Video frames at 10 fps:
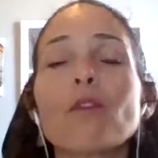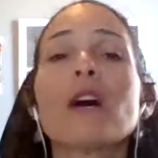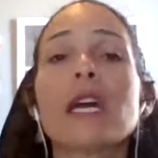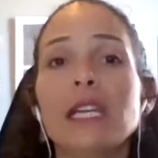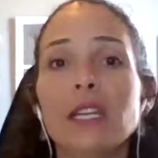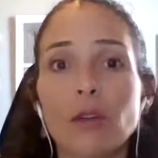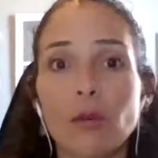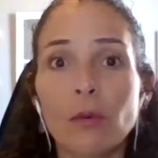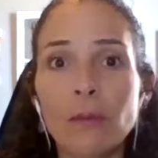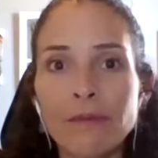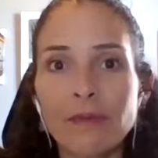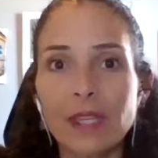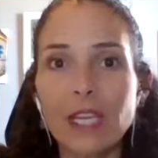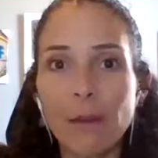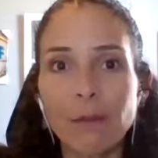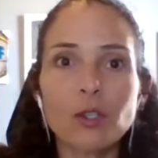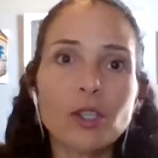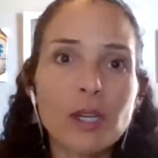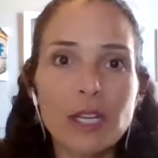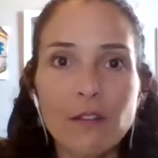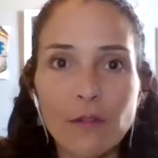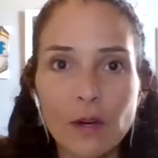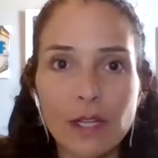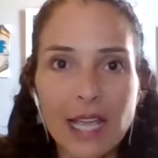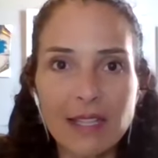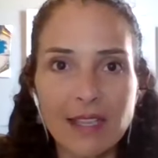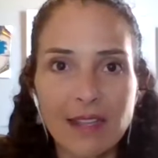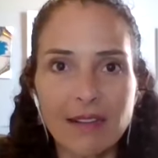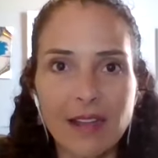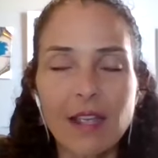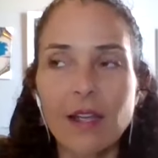providing you the opportunity for a lesson.